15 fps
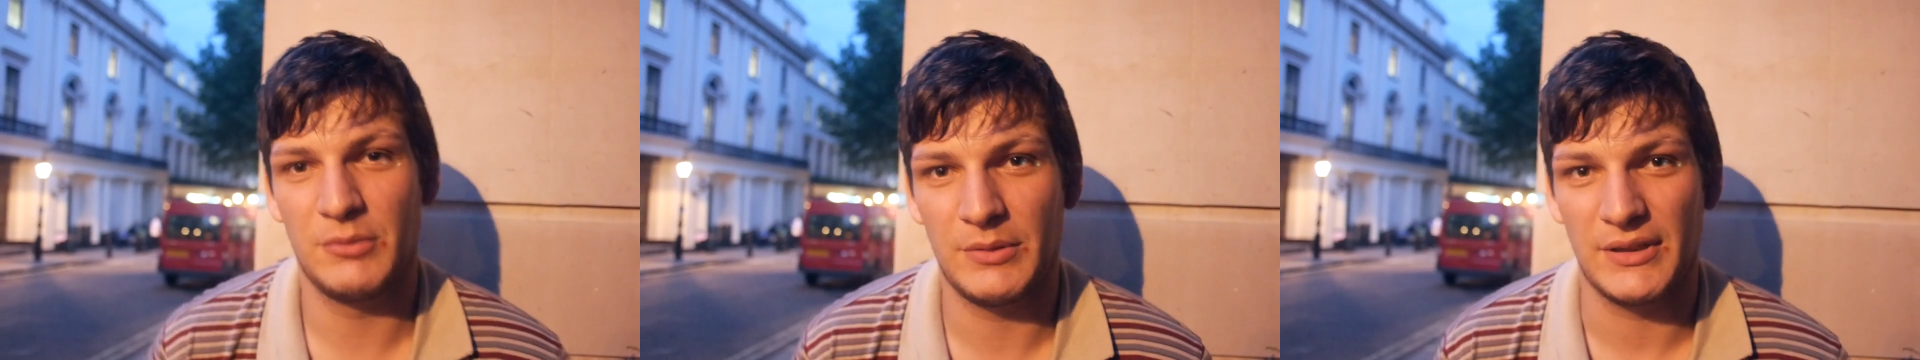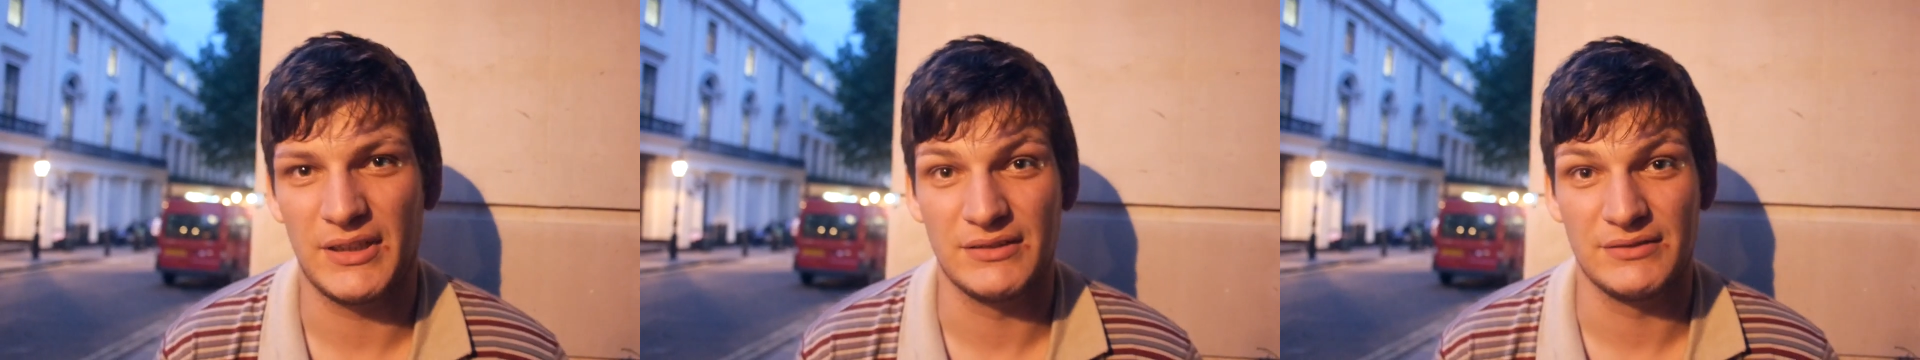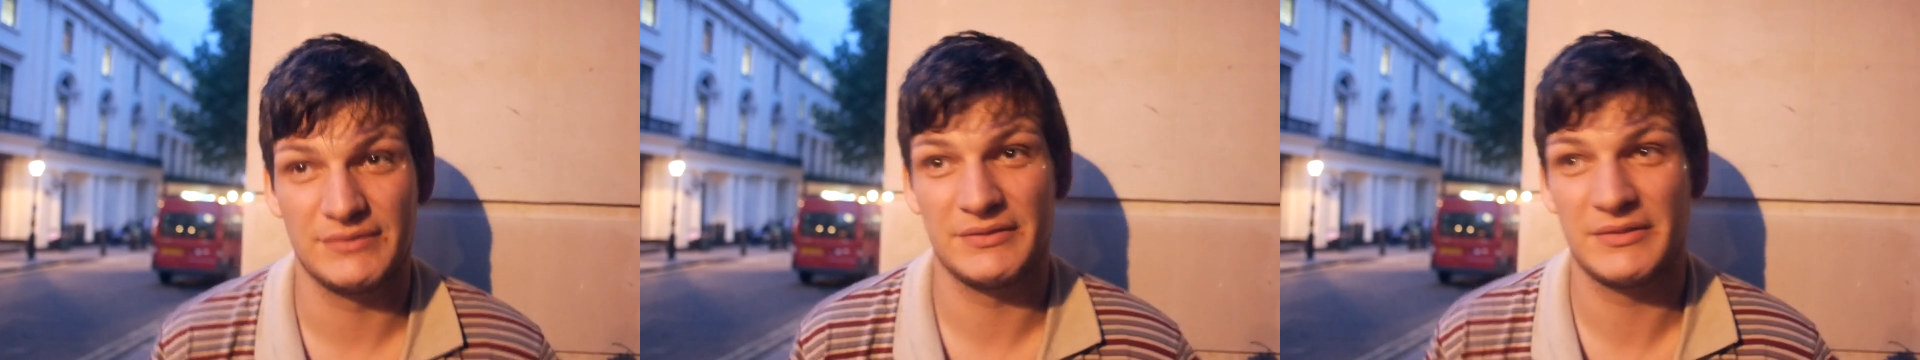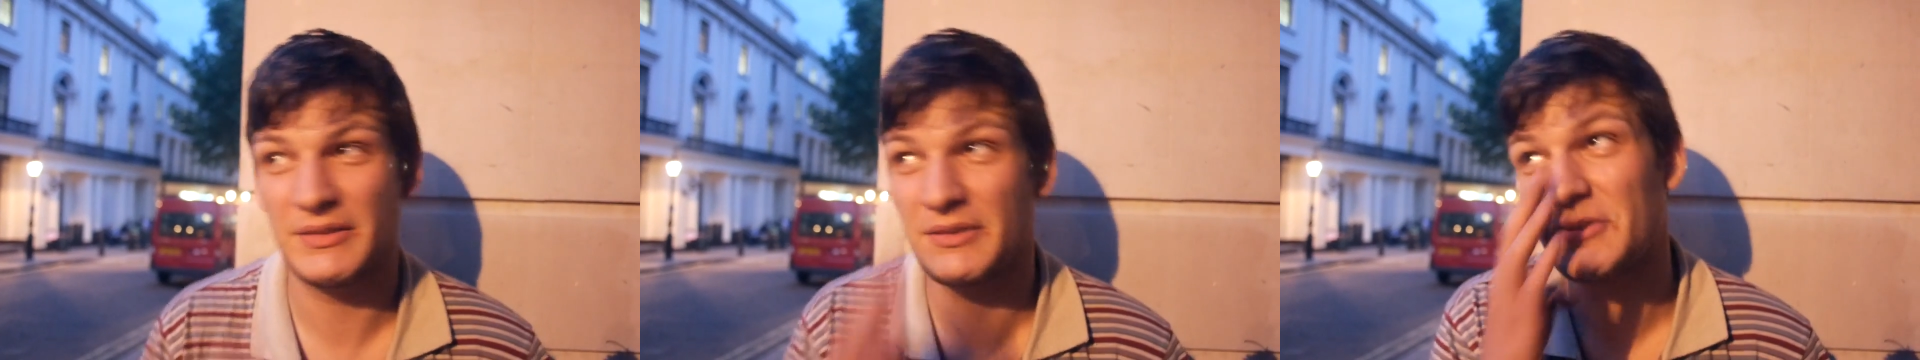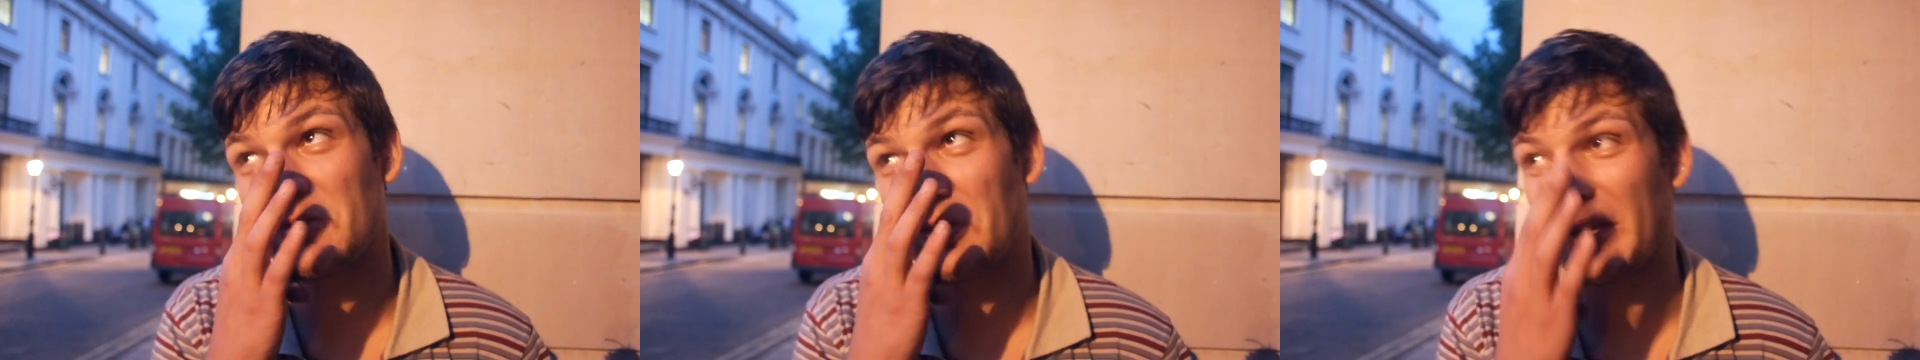Well,
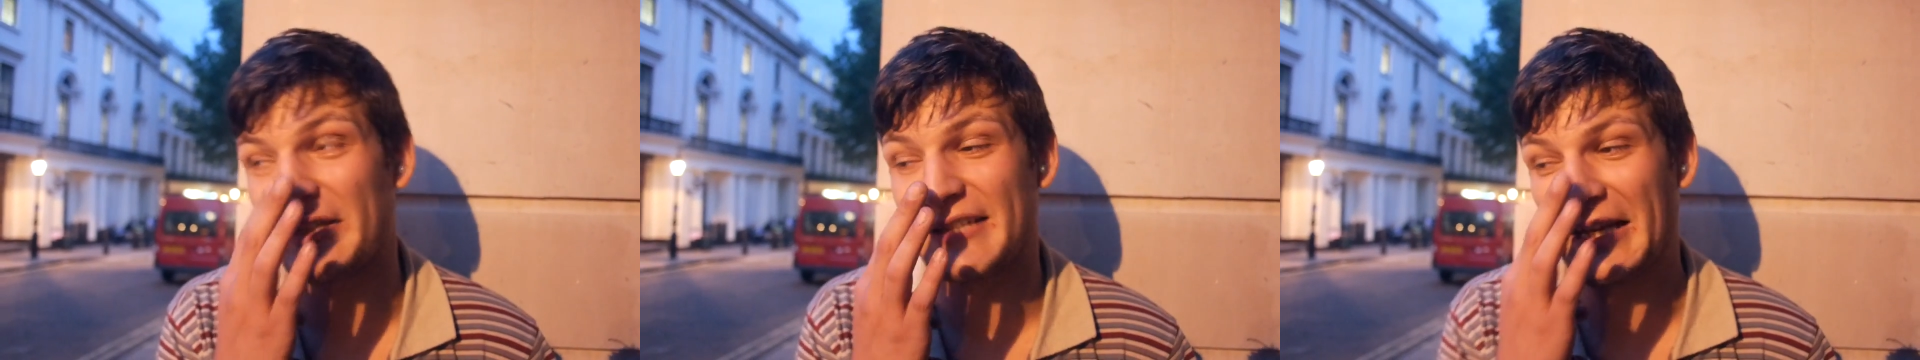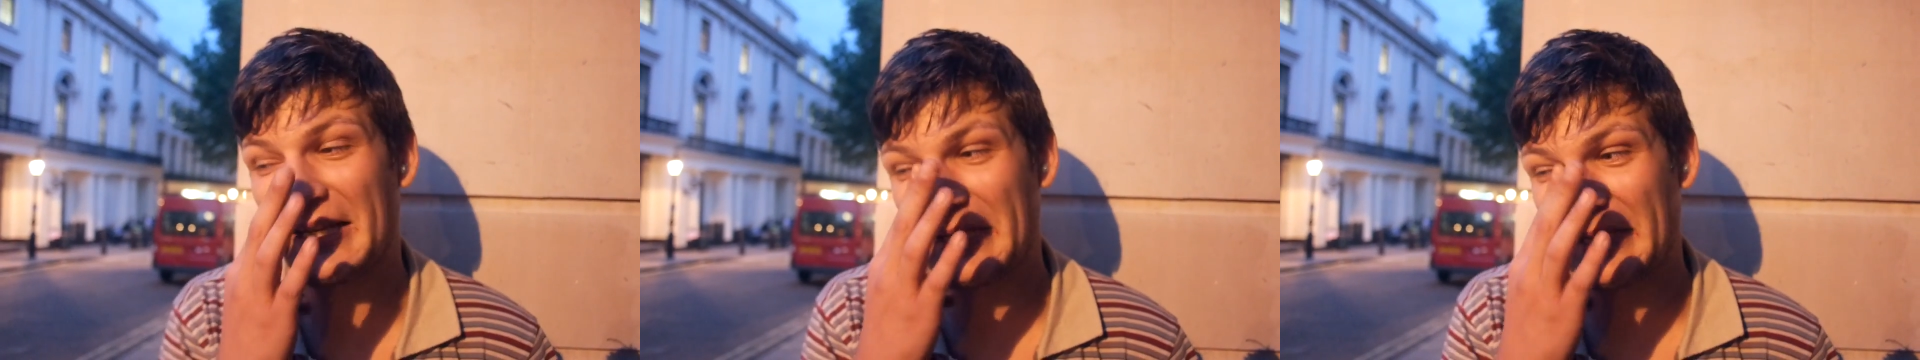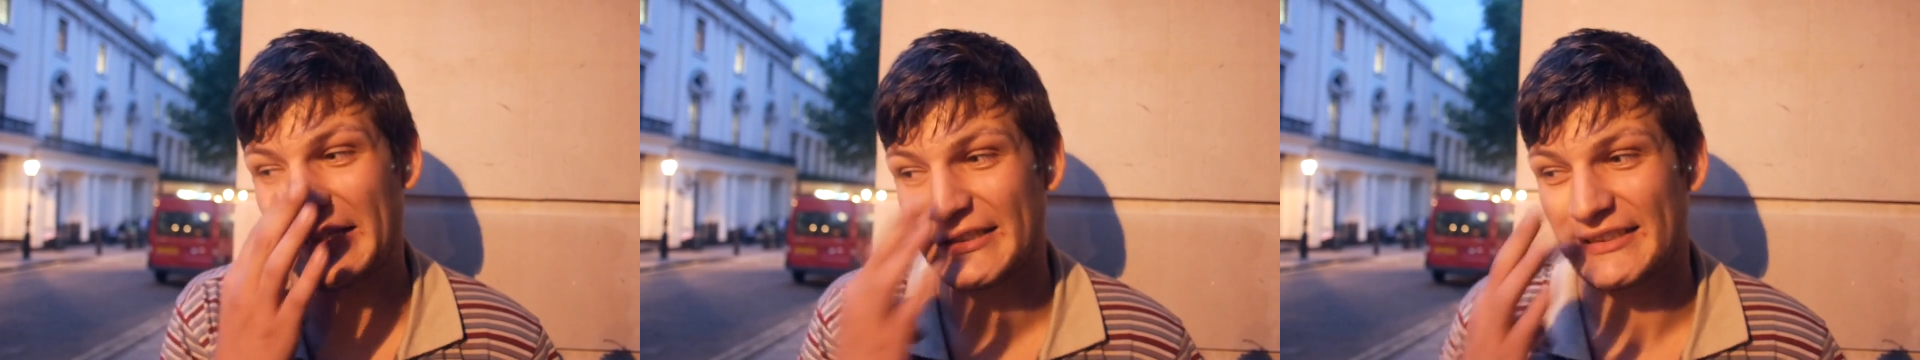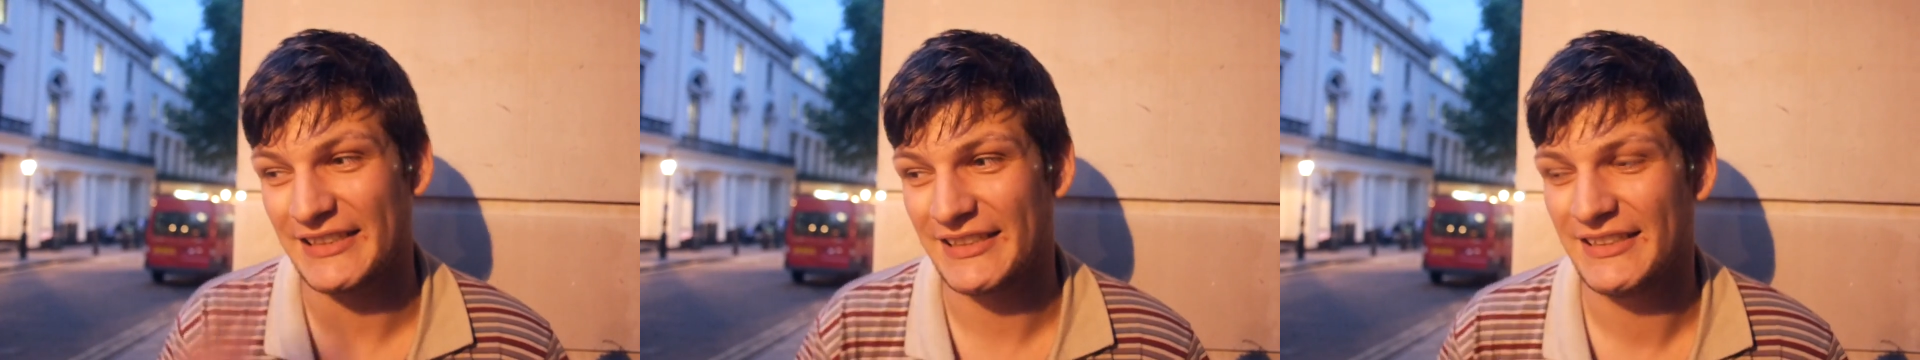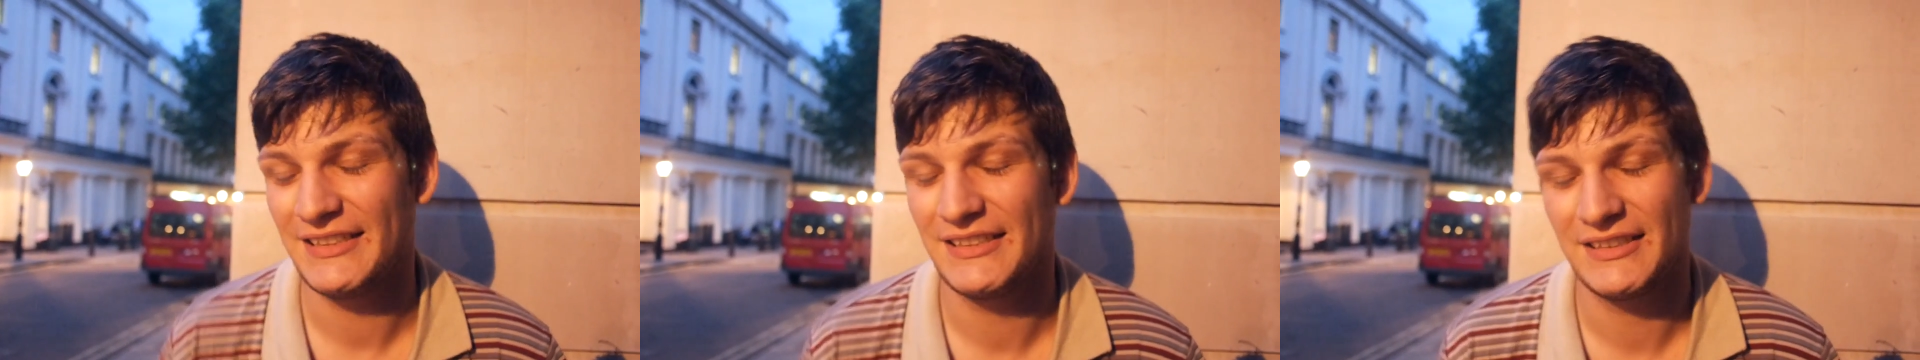it's not exactly
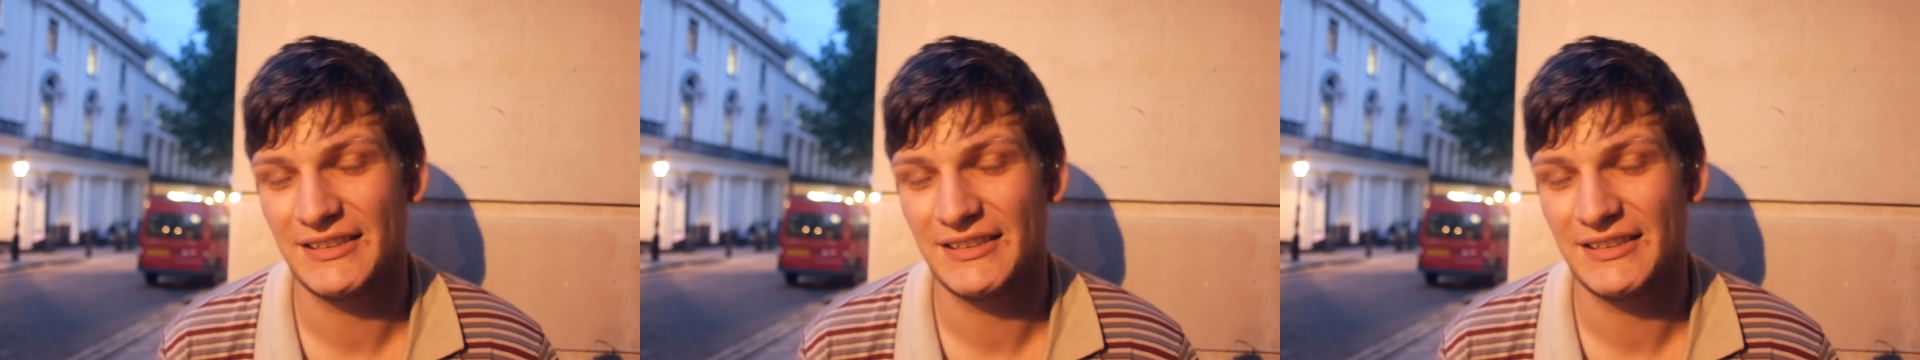easy.